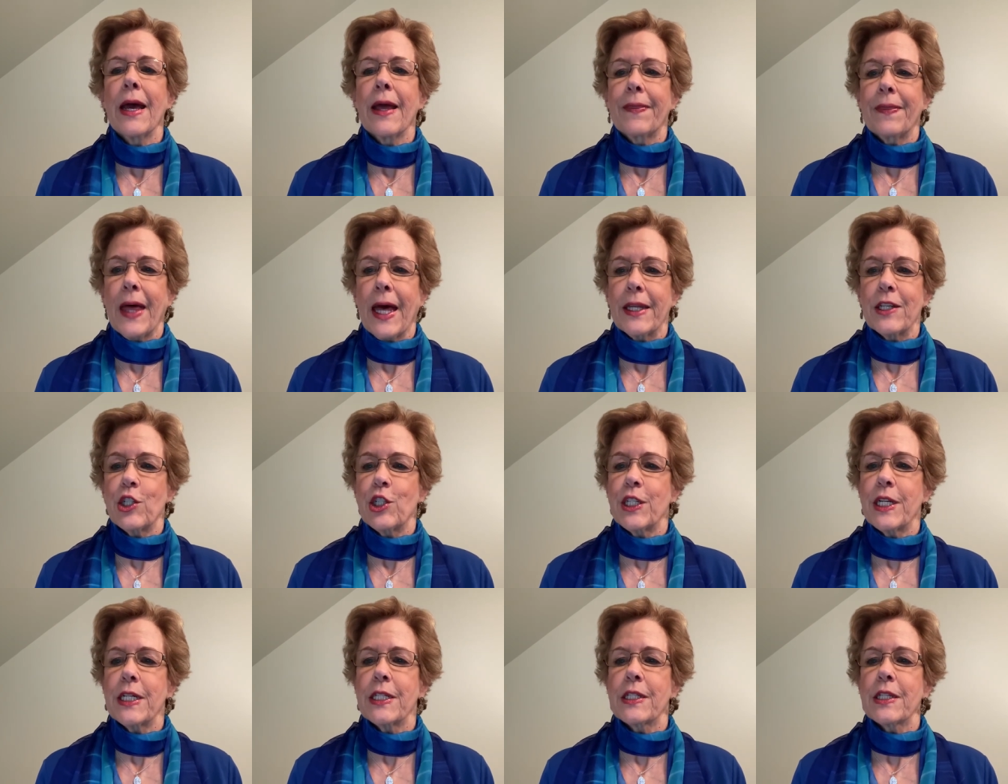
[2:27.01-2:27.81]
that
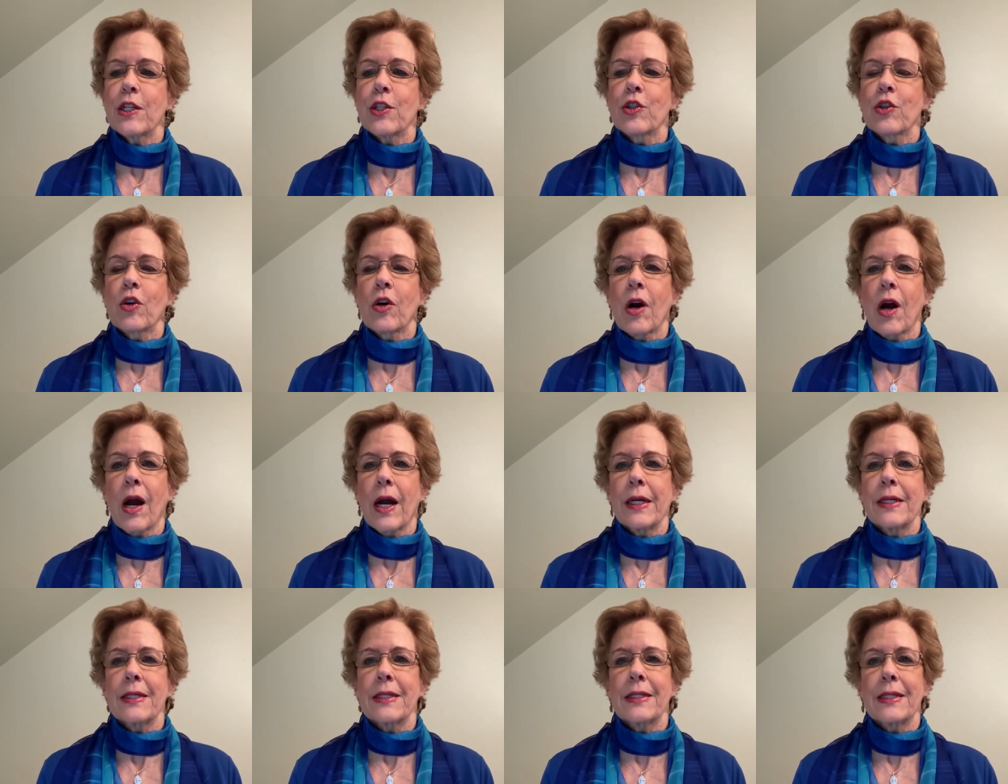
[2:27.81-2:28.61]
Jesus
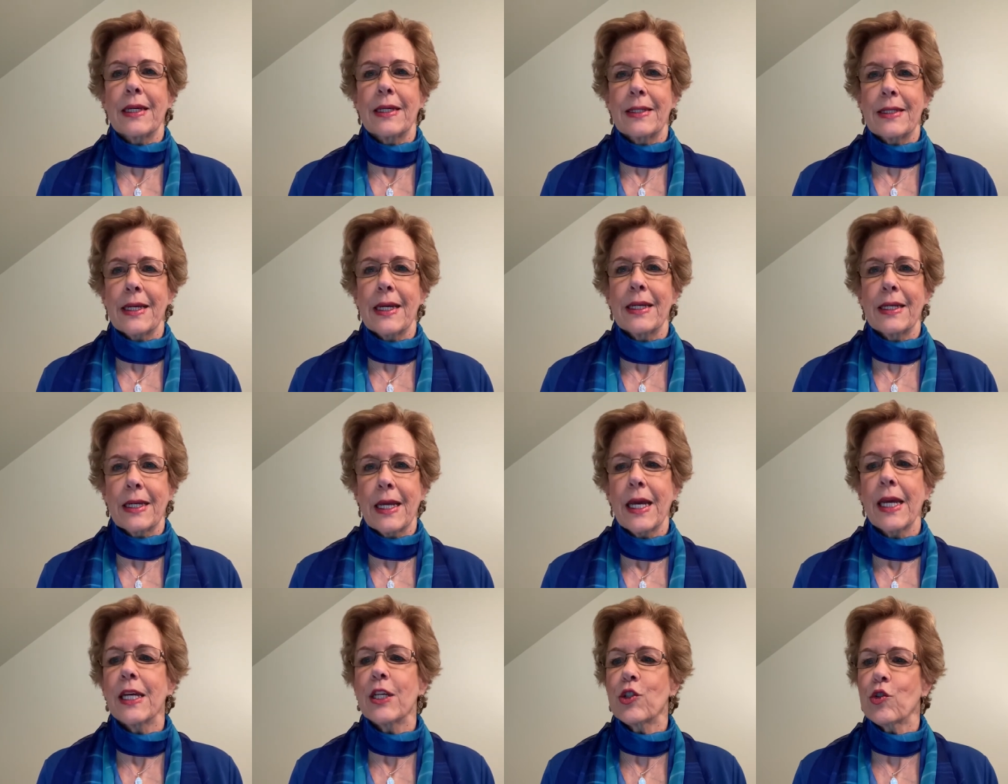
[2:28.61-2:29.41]
Christ is in
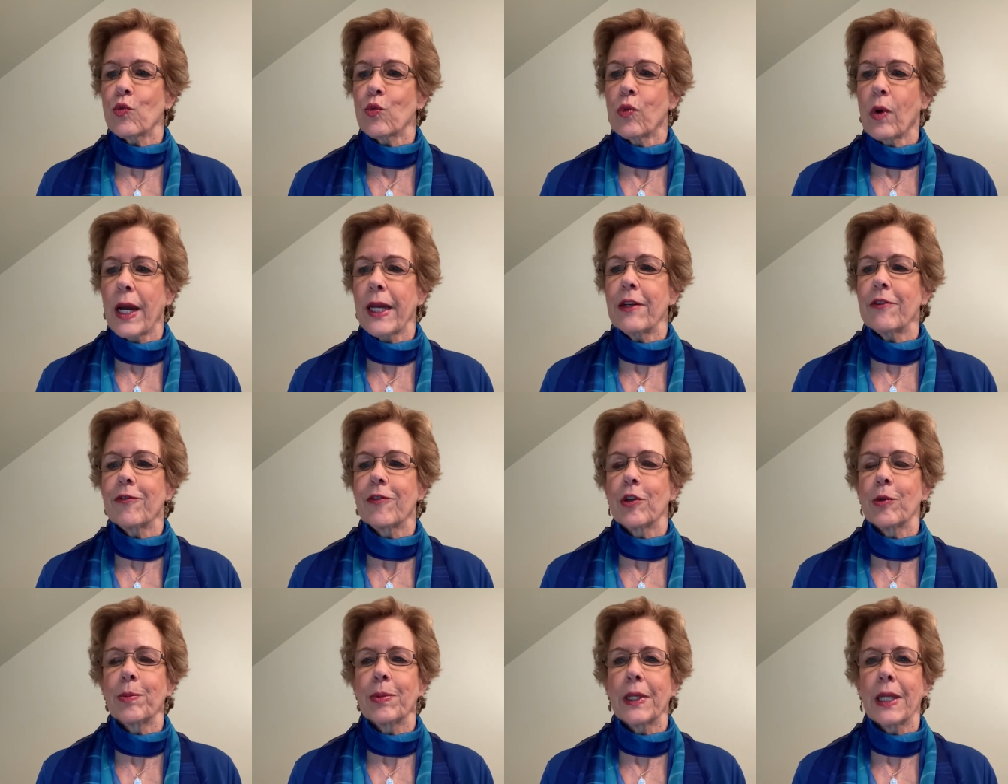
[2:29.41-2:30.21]
his
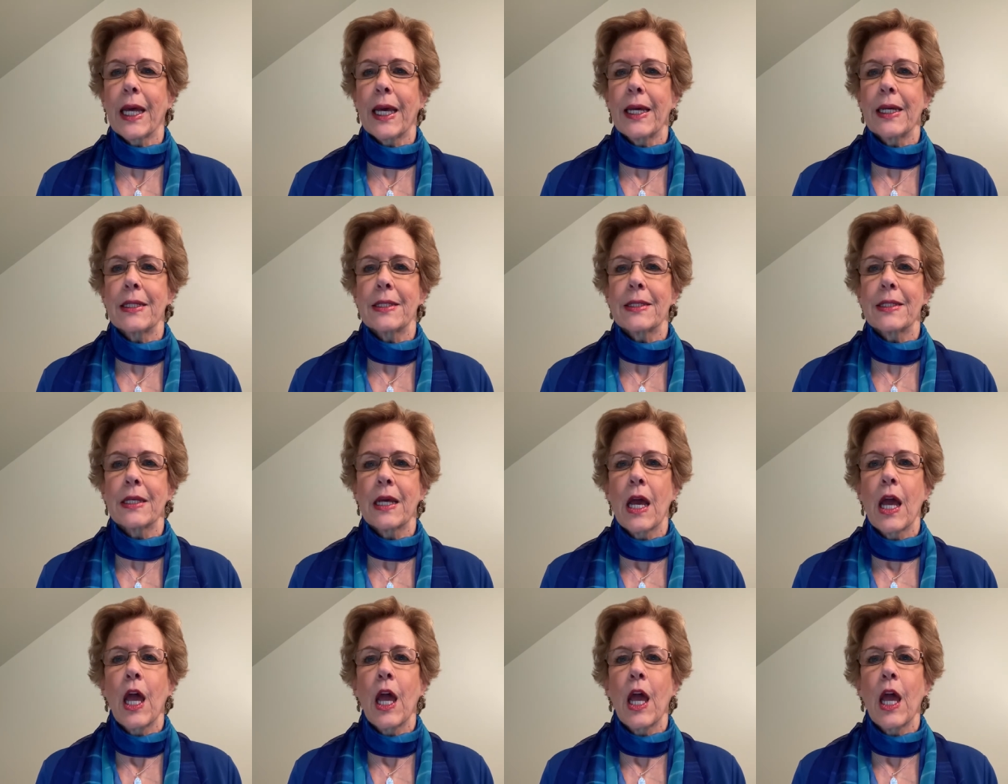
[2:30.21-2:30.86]
rightful place,